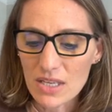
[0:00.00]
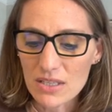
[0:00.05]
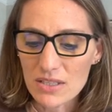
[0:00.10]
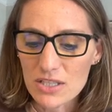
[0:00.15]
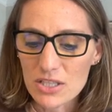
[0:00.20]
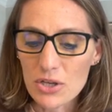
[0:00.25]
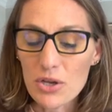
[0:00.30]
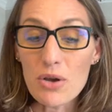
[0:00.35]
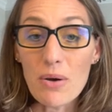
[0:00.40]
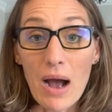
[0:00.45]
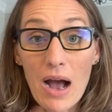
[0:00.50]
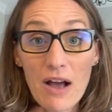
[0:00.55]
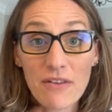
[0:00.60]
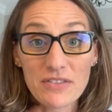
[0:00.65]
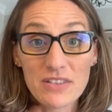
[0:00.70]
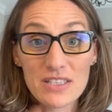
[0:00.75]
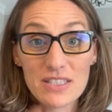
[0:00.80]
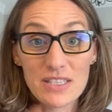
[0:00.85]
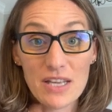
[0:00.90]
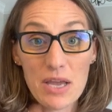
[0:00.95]
so you have
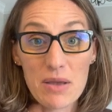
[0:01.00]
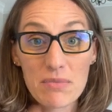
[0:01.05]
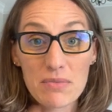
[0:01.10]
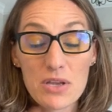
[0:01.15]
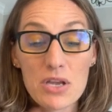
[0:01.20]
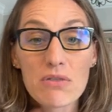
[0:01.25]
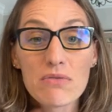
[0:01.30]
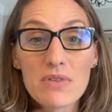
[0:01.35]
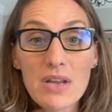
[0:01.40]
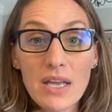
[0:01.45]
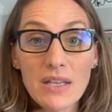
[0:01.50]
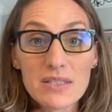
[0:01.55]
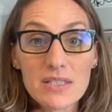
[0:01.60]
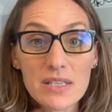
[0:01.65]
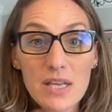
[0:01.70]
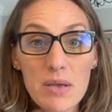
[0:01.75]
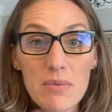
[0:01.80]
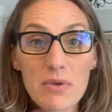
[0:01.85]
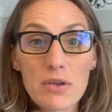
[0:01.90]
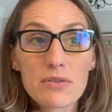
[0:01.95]
to sleep. You need
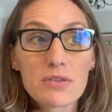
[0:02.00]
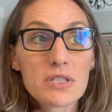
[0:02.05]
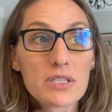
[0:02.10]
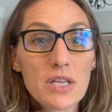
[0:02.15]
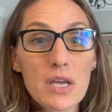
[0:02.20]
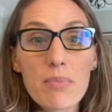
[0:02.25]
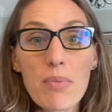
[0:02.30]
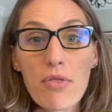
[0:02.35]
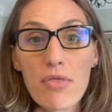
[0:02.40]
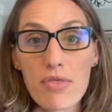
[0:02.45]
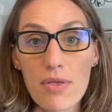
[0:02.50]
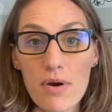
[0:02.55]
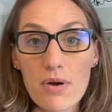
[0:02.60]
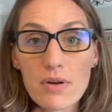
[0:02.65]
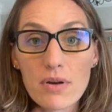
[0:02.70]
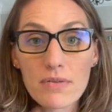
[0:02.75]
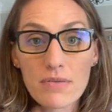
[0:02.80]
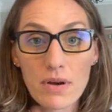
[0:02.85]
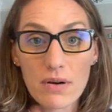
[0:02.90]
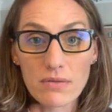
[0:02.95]
sleep. You sleep a third
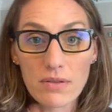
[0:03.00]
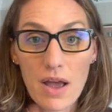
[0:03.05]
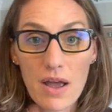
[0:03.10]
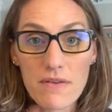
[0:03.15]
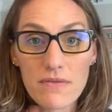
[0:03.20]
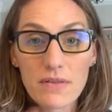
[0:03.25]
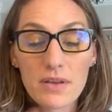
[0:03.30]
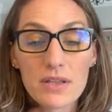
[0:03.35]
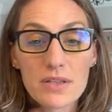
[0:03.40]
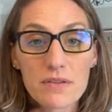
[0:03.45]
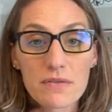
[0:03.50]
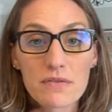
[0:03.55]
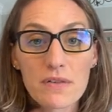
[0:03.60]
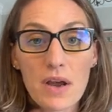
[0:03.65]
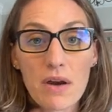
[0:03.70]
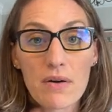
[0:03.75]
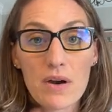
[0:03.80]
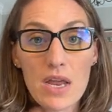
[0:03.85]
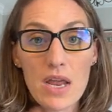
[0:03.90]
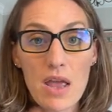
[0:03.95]
of your life. It's
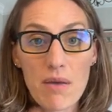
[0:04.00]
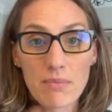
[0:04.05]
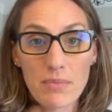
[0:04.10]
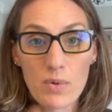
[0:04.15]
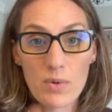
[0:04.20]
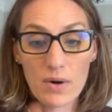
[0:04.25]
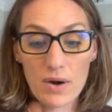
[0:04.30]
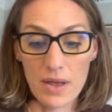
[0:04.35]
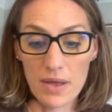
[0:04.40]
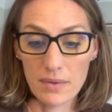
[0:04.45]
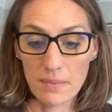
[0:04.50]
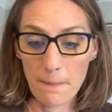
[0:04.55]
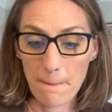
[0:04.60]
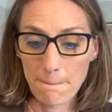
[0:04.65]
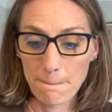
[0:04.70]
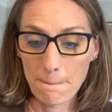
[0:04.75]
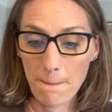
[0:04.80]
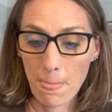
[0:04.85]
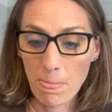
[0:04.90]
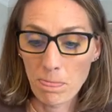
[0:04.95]
very important.
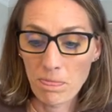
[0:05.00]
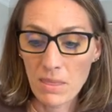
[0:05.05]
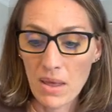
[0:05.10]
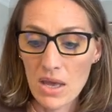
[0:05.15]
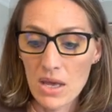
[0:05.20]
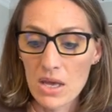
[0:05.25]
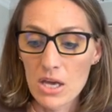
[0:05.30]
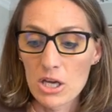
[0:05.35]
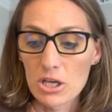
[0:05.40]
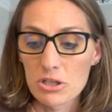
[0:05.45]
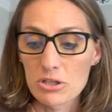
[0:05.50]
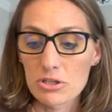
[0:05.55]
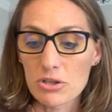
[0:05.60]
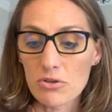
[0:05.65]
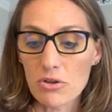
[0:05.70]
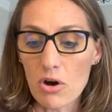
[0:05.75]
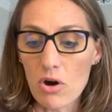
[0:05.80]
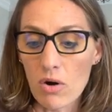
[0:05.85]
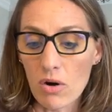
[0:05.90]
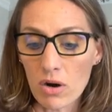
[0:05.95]
So
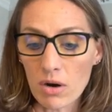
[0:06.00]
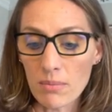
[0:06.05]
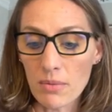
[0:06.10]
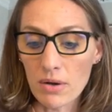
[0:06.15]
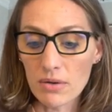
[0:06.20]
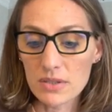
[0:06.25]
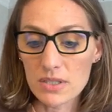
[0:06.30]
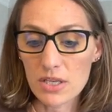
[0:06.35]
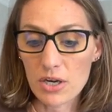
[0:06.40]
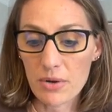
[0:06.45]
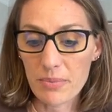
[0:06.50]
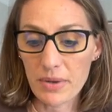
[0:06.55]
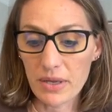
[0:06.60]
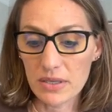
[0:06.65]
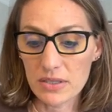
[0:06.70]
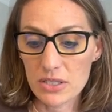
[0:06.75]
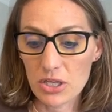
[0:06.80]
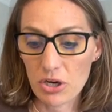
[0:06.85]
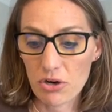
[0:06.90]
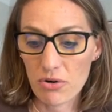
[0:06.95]
the hormones that are
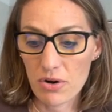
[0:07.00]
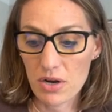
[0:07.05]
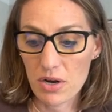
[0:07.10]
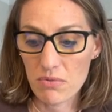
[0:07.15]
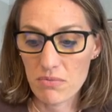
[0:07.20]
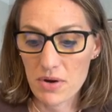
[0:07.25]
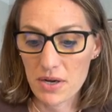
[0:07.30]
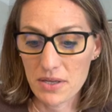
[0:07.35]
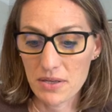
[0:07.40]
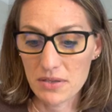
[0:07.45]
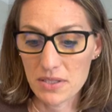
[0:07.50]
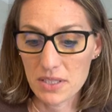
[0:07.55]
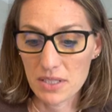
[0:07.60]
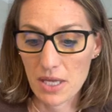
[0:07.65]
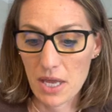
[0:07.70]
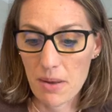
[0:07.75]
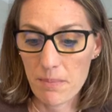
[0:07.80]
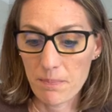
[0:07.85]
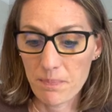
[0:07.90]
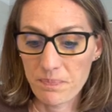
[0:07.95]
being secreted you
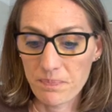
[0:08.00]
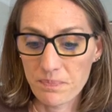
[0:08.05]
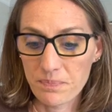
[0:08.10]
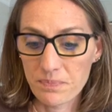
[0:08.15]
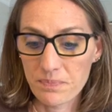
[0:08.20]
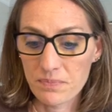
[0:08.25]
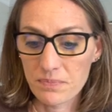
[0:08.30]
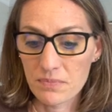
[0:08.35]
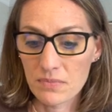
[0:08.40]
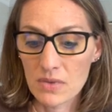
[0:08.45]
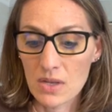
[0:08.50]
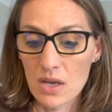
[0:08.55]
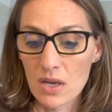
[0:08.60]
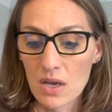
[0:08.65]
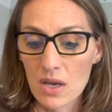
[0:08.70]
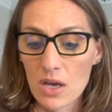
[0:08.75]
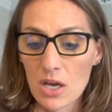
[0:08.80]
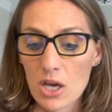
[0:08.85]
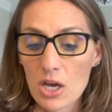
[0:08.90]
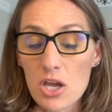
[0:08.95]
sleep
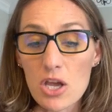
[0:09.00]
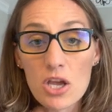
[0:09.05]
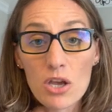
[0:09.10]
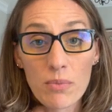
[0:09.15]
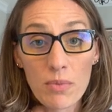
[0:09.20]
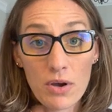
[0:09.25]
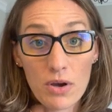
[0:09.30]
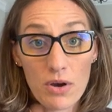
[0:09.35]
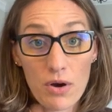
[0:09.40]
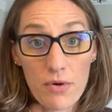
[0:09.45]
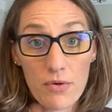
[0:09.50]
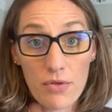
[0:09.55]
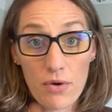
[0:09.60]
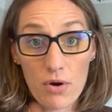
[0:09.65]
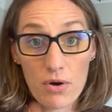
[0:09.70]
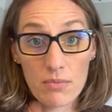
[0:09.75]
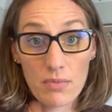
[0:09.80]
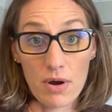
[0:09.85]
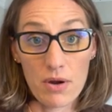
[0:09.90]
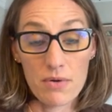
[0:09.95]
human growth
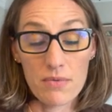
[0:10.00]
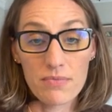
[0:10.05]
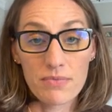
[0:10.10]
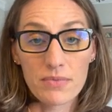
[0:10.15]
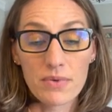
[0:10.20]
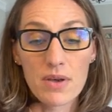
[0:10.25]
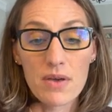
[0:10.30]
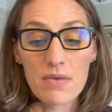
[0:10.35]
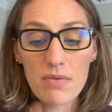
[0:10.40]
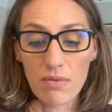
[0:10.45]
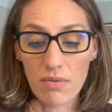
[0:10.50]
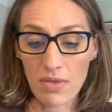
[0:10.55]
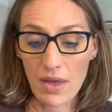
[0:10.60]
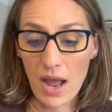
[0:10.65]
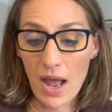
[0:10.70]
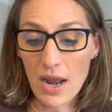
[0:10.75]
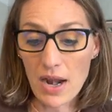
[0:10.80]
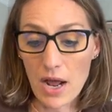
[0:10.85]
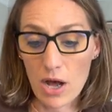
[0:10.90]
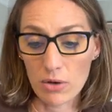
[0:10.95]
hormone.
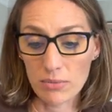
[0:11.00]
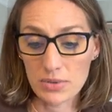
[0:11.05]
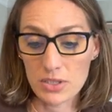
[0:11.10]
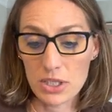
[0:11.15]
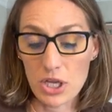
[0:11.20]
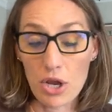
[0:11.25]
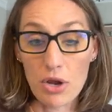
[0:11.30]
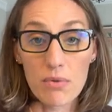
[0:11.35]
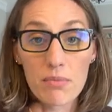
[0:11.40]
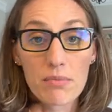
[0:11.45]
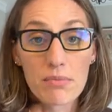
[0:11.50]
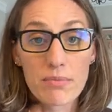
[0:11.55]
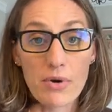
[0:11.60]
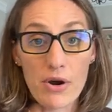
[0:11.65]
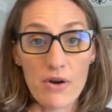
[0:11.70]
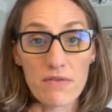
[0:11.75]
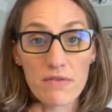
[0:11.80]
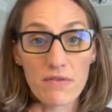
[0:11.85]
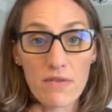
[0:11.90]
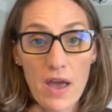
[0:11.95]
That helps you
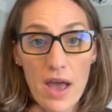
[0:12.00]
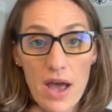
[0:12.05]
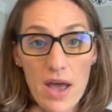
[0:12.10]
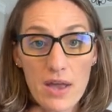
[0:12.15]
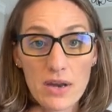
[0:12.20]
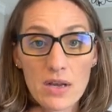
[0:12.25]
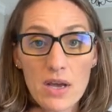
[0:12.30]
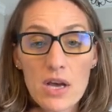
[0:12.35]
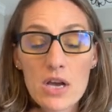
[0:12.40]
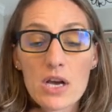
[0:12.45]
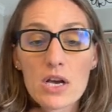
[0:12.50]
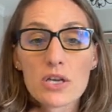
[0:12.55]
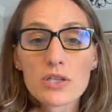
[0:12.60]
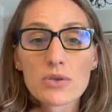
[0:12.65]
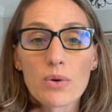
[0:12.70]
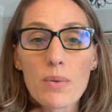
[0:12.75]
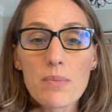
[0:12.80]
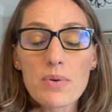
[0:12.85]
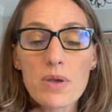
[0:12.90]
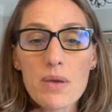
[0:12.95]
burn fat.
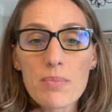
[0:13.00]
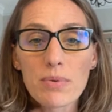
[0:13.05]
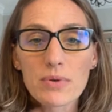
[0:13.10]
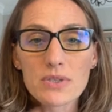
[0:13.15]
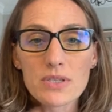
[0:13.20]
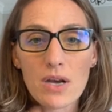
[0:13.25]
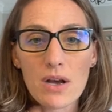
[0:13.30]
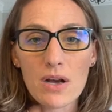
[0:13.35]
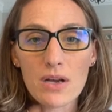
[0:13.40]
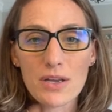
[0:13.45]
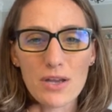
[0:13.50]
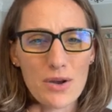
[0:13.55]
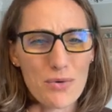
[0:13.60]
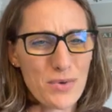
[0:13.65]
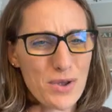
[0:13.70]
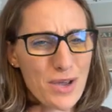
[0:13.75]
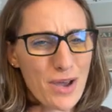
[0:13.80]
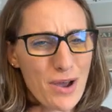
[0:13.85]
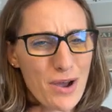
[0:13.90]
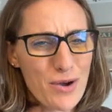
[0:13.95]
So when people talk, here
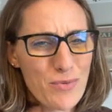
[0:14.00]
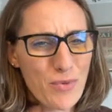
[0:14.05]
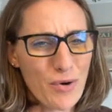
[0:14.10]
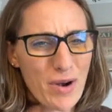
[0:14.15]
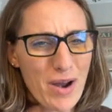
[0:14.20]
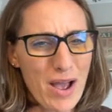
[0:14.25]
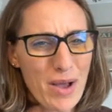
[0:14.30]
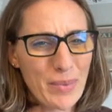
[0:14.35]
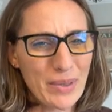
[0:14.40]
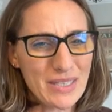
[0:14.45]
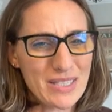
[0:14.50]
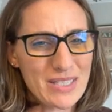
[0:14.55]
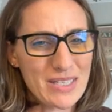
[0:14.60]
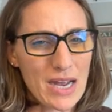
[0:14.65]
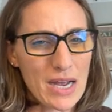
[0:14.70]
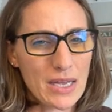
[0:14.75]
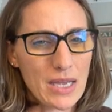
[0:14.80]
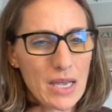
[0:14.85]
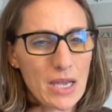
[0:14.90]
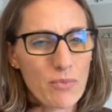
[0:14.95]
we go, more habit
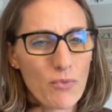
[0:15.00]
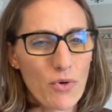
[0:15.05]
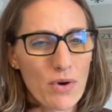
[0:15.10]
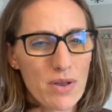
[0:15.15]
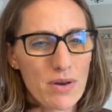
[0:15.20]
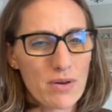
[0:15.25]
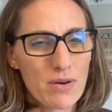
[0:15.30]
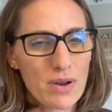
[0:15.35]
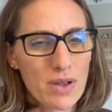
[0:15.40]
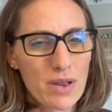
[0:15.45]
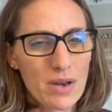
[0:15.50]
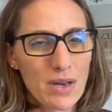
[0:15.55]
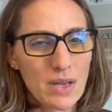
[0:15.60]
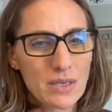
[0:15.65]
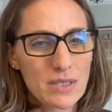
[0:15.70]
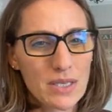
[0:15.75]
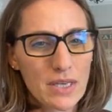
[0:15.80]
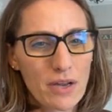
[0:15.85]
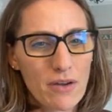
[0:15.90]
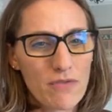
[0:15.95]
stacking, more
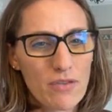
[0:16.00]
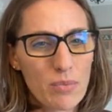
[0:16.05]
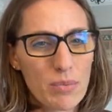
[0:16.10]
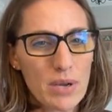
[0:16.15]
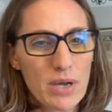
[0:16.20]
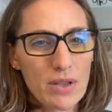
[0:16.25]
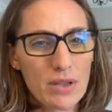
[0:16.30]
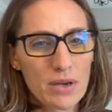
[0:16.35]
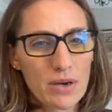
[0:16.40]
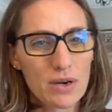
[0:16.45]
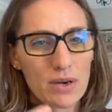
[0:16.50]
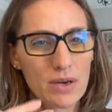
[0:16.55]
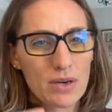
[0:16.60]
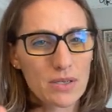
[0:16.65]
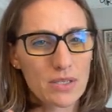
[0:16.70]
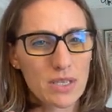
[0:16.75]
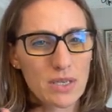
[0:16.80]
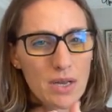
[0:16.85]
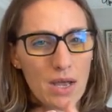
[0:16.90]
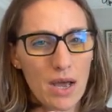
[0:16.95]
interconnecting of the
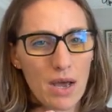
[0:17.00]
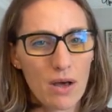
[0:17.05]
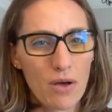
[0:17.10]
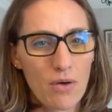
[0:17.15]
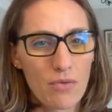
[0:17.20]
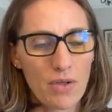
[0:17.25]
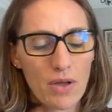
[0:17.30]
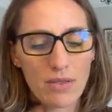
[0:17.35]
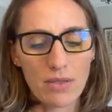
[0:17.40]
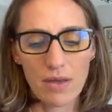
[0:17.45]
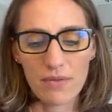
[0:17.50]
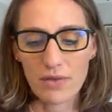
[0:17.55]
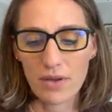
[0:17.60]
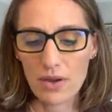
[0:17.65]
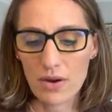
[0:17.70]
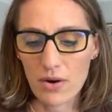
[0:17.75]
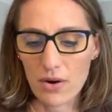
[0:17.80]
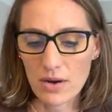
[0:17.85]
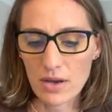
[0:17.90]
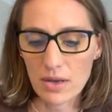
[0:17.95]
pillars and health. I love it.
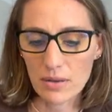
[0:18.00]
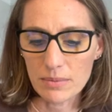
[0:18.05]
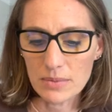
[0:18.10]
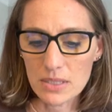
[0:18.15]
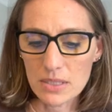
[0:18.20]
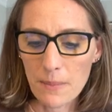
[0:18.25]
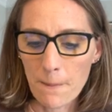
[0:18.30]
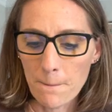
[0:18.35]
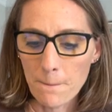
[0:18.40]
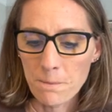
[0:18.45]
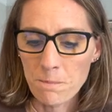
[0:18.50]
Here it comes.